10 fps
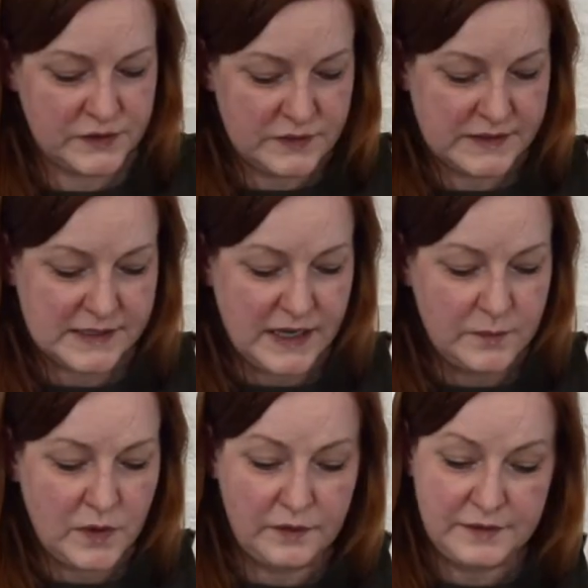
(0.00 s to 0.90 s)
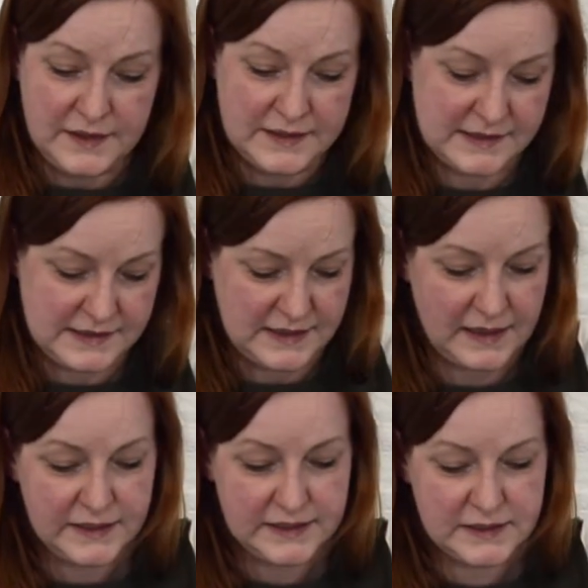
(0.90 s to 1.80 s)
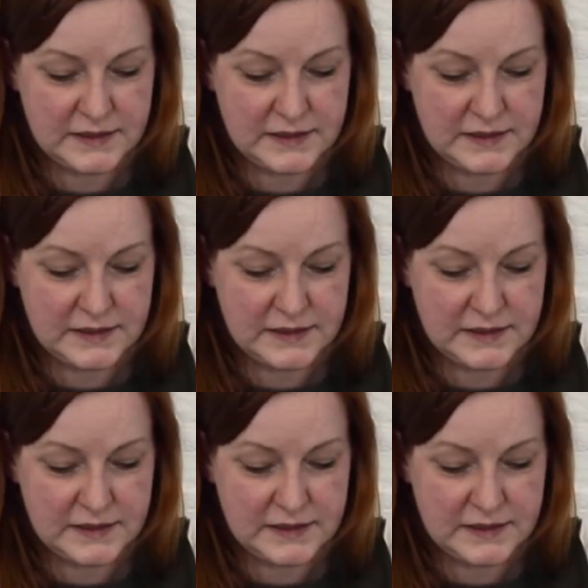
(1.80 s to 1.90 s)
the same on this side,